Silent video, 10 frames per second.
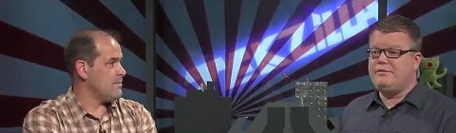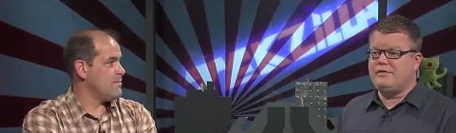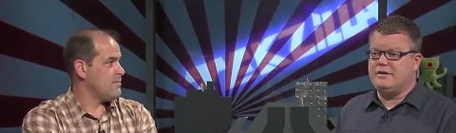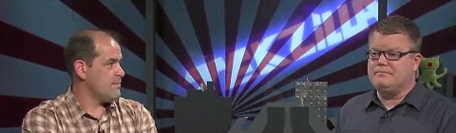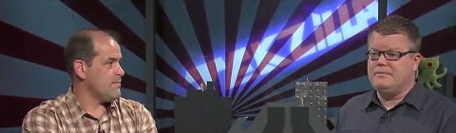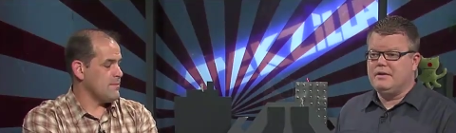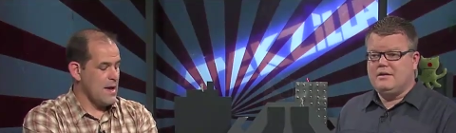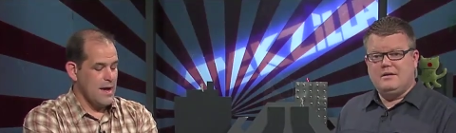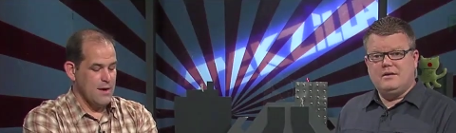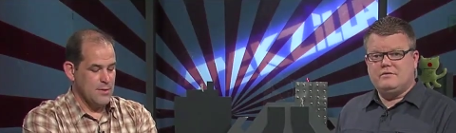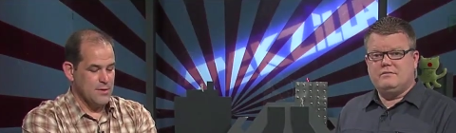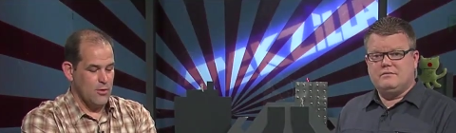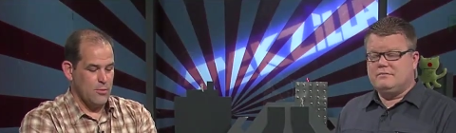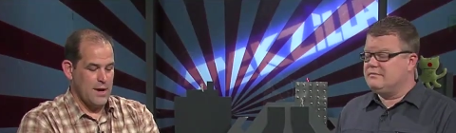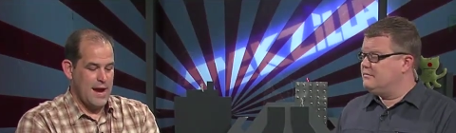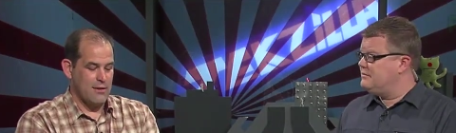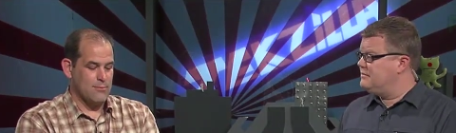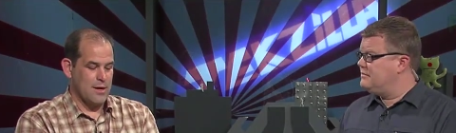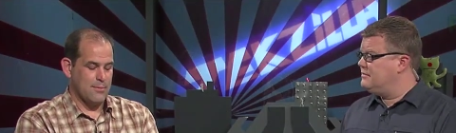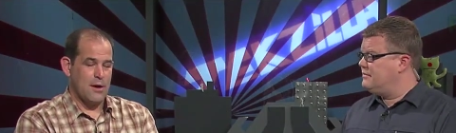Speaker 1: we've seen.
Speaker 2: Yeah, I mean, the whole point,
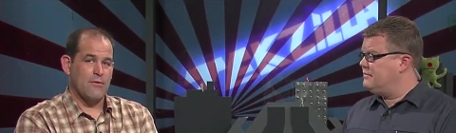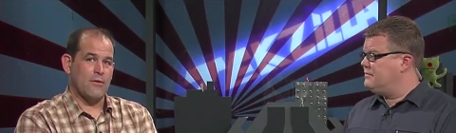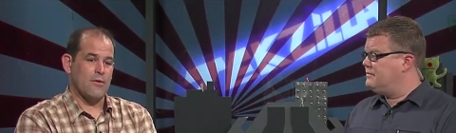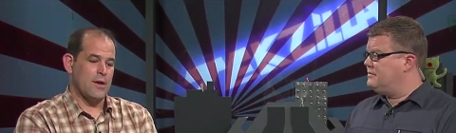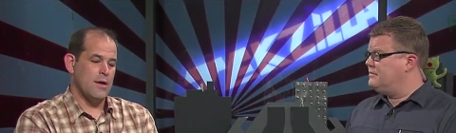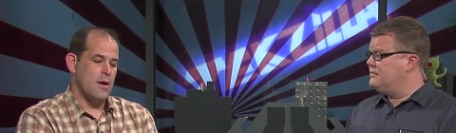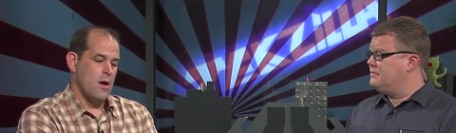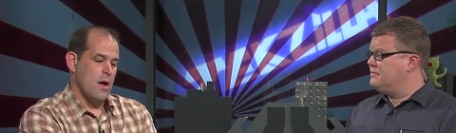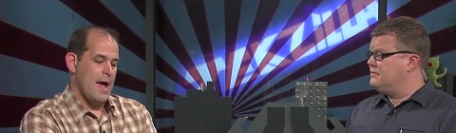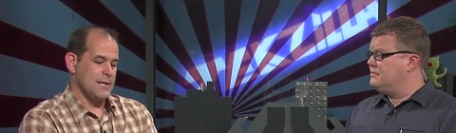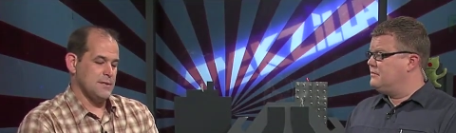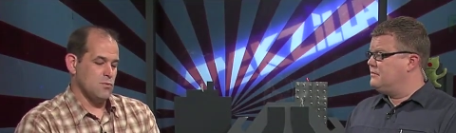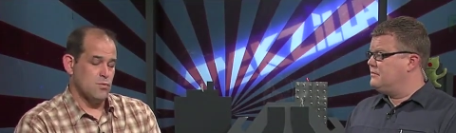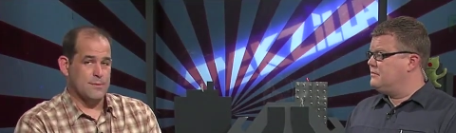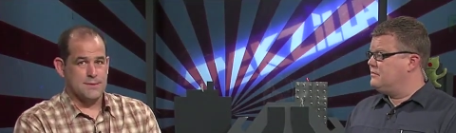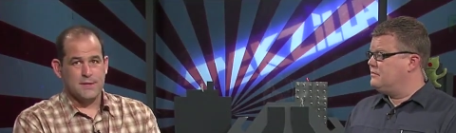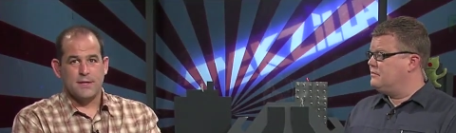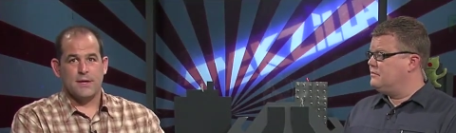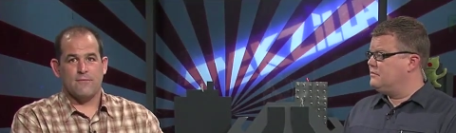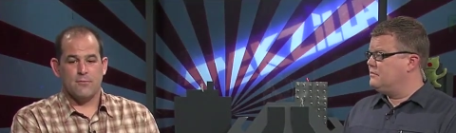Handbrake basically actually rips
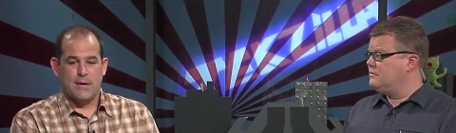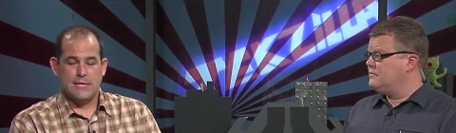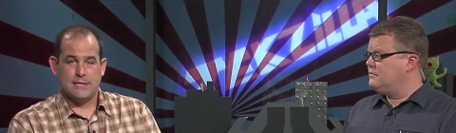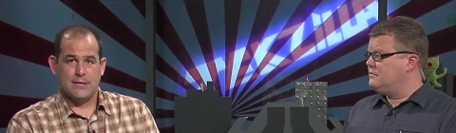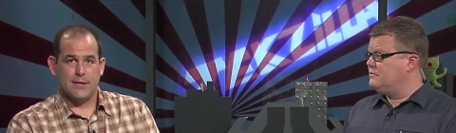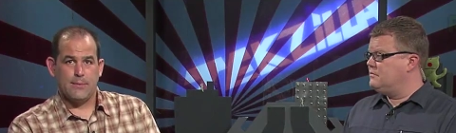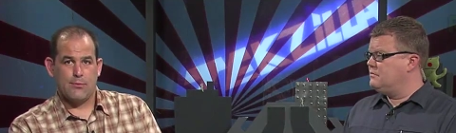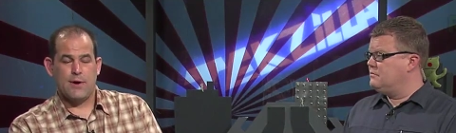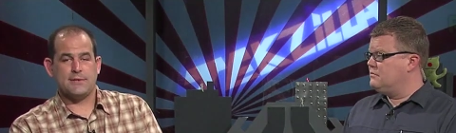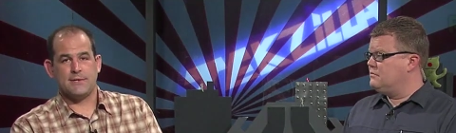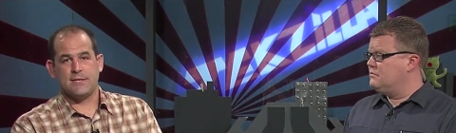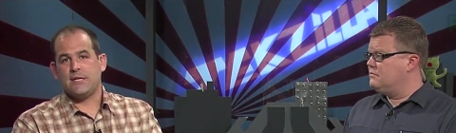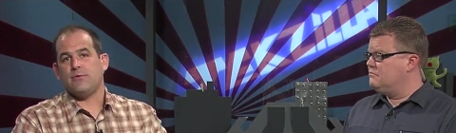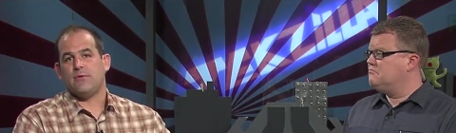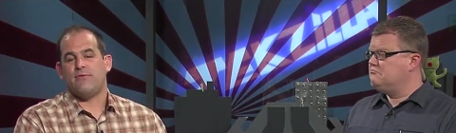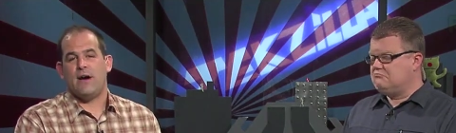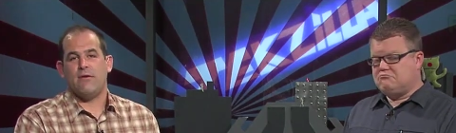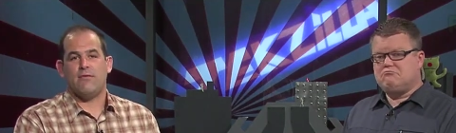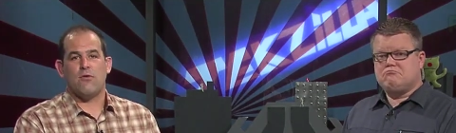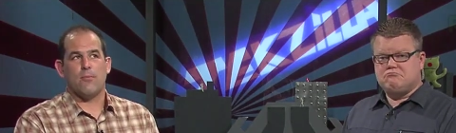the information and compresses it into a
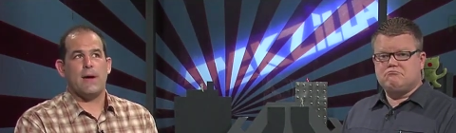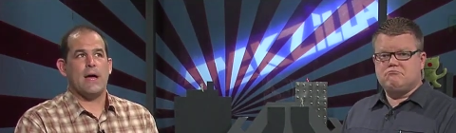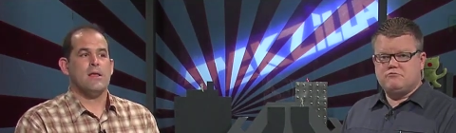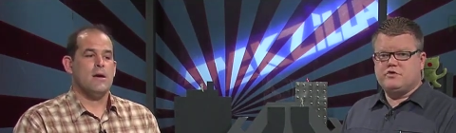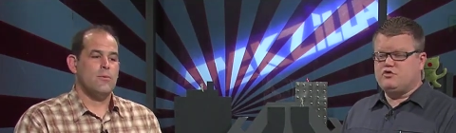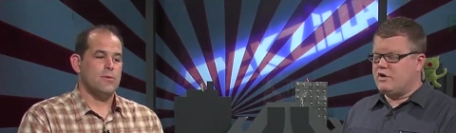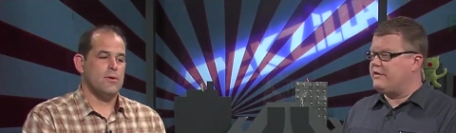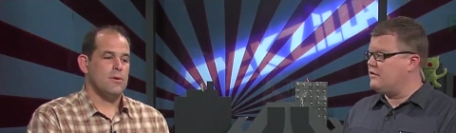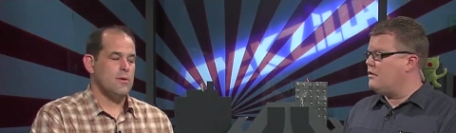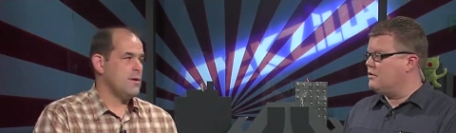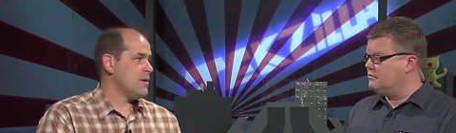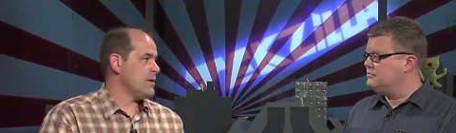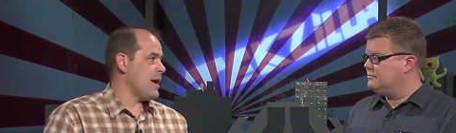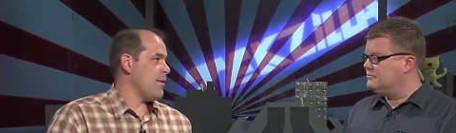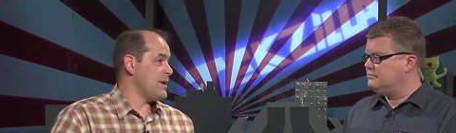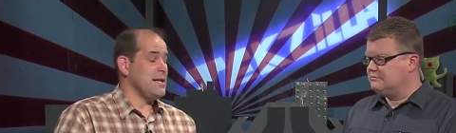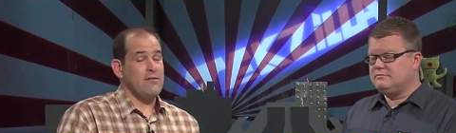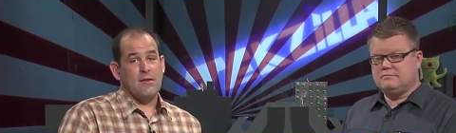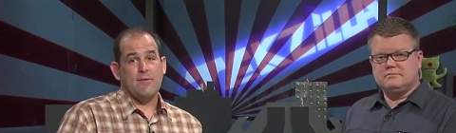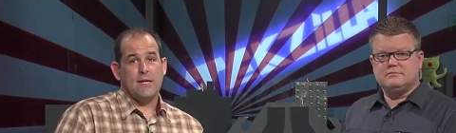file format. It's a transcoder. Yeah, what
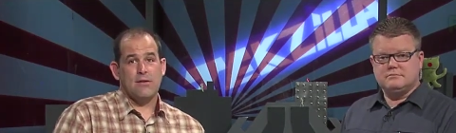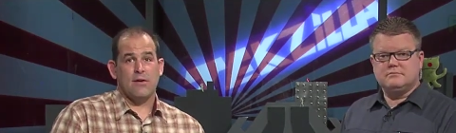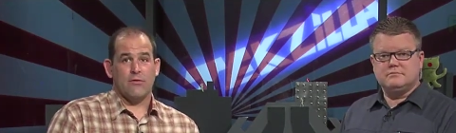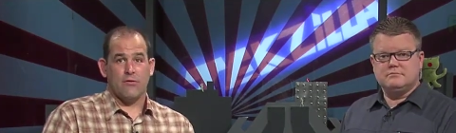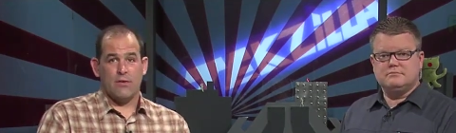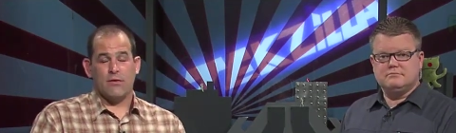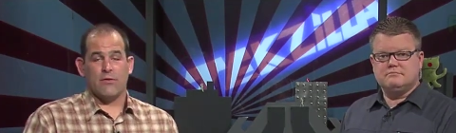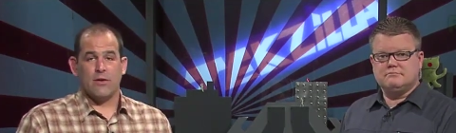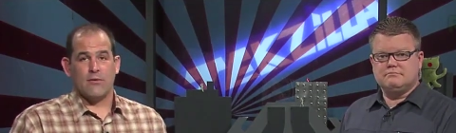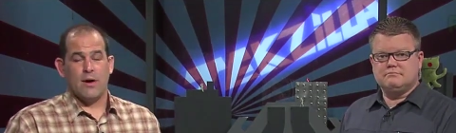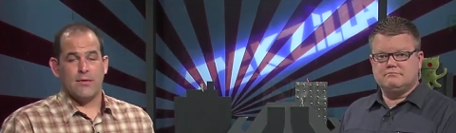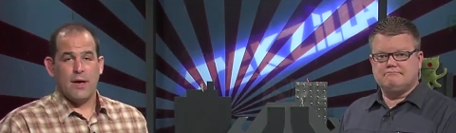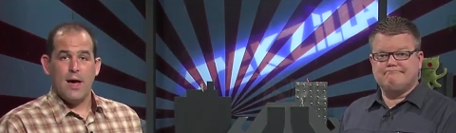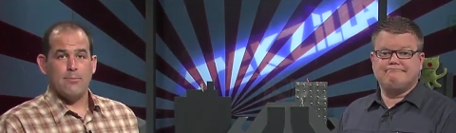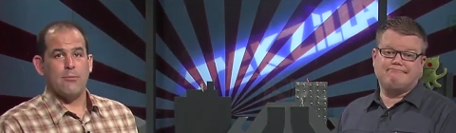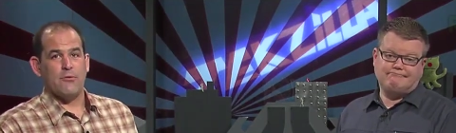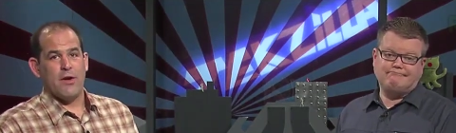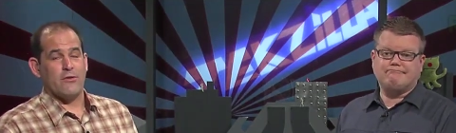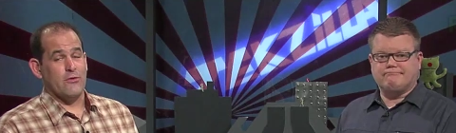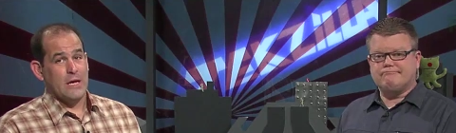AnyDVD does is, is get around the copy
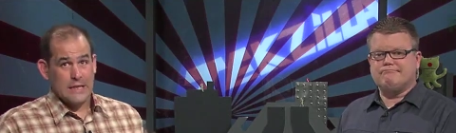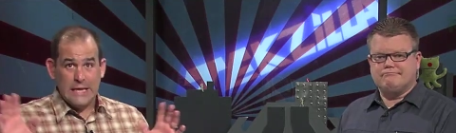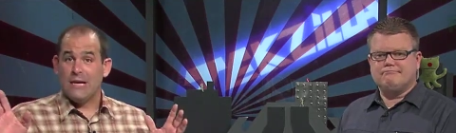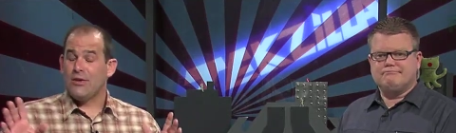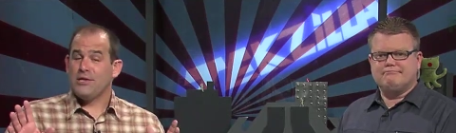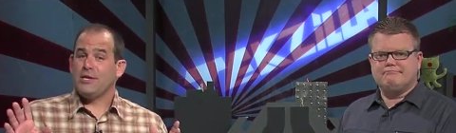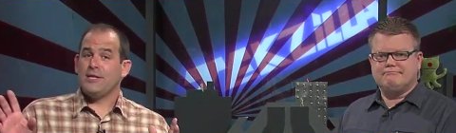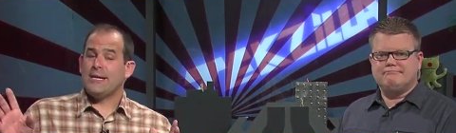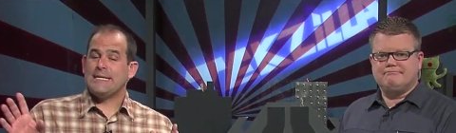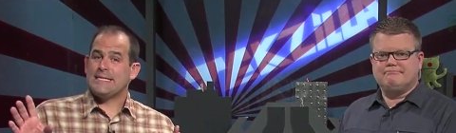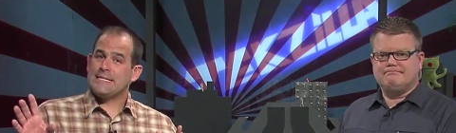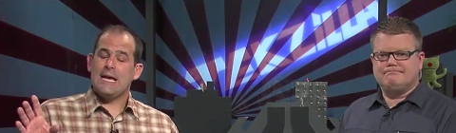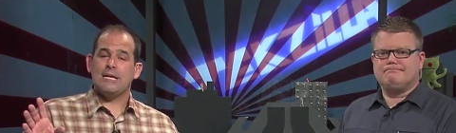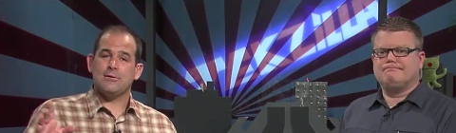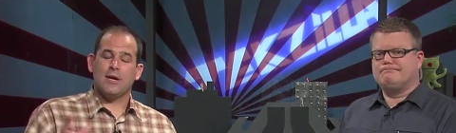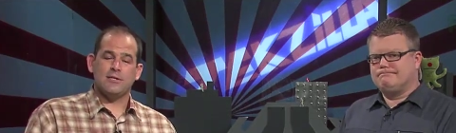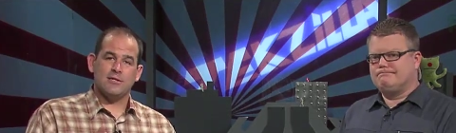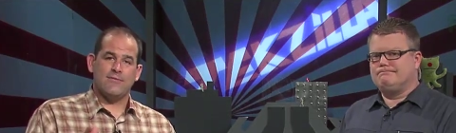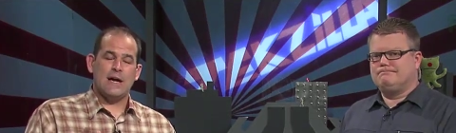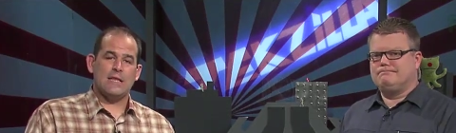protection. Illegal in the United States because
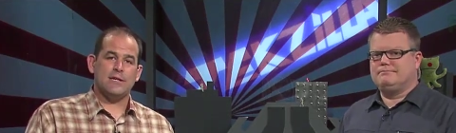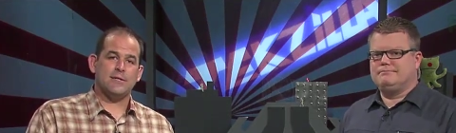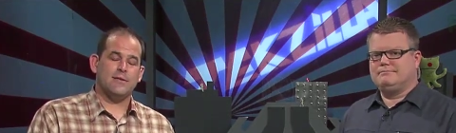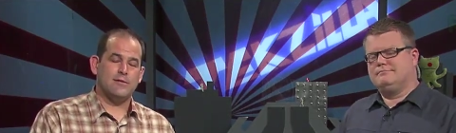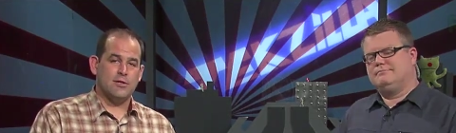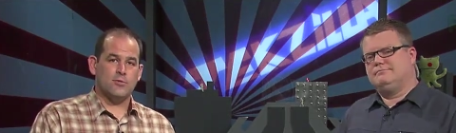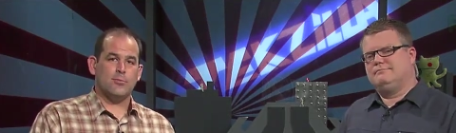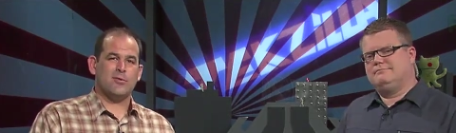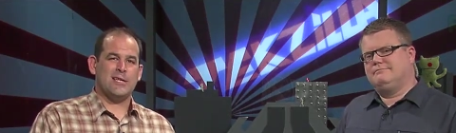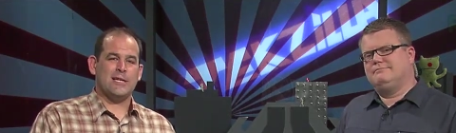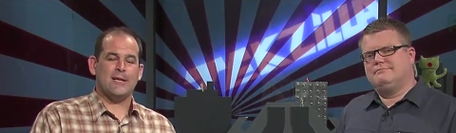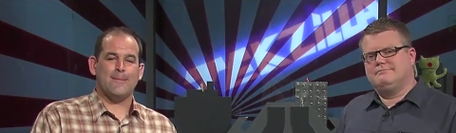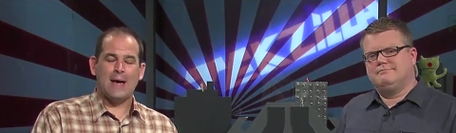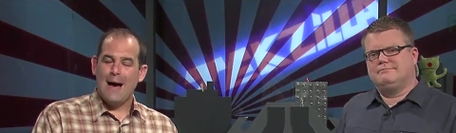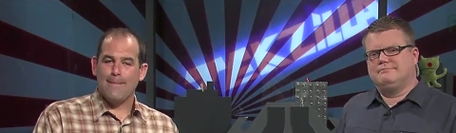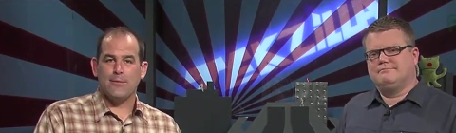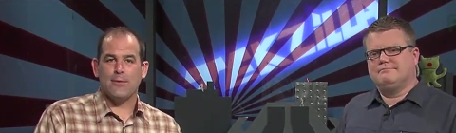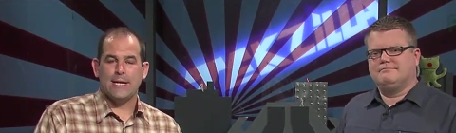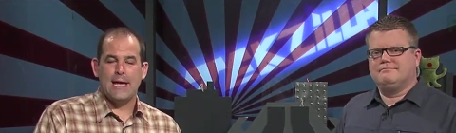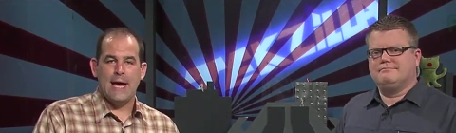it's a violation of the Digital Millennium
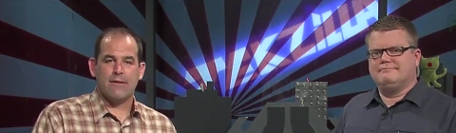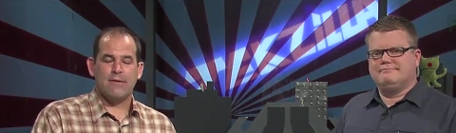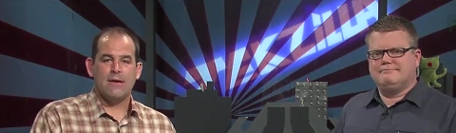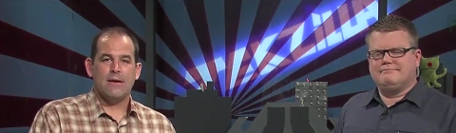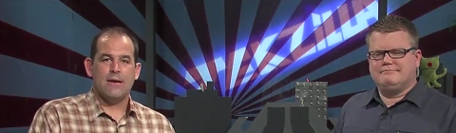Copyright Act,